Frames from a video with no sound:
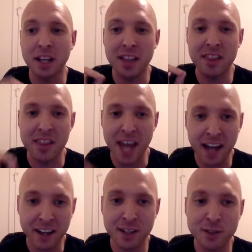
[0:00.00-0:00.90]
And
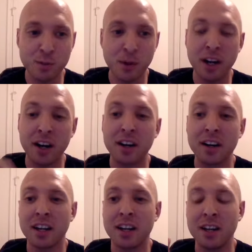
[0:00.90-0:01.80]
that is where
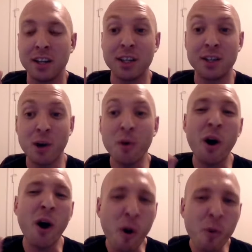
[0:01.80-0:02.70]
you don't
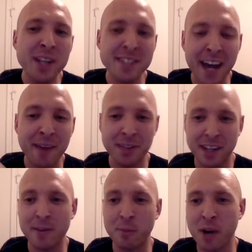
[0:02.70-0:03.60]
always have to
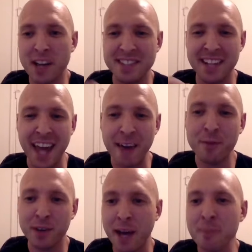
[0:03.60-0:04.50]
give a present
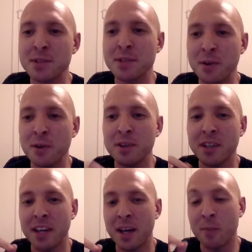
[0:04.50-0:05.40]
every episode,
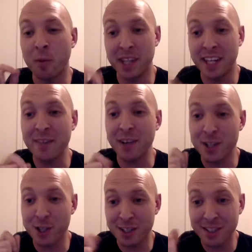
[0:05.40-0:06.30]
but when you give a
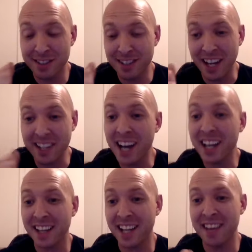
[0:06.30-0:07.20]

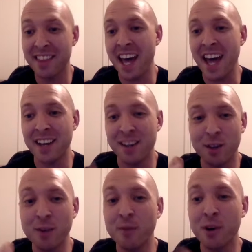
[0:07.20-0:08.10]
nugget like that,
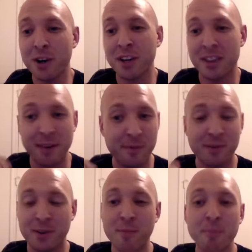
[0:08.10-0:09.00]
you've hooked them
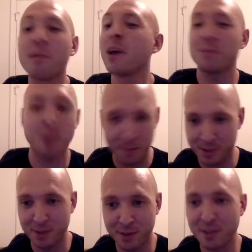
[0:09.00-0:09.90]
for multiple
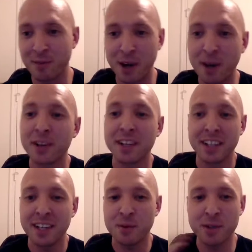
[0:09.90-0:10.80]
episodes in a row,
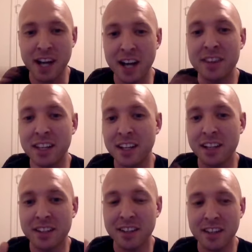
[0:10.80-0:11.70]
which I
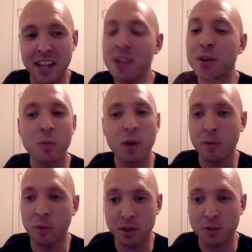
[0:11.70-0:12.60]
think either one
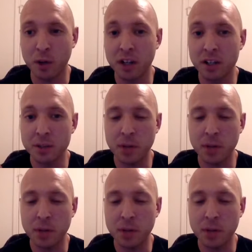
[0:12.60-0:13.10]
works wonders.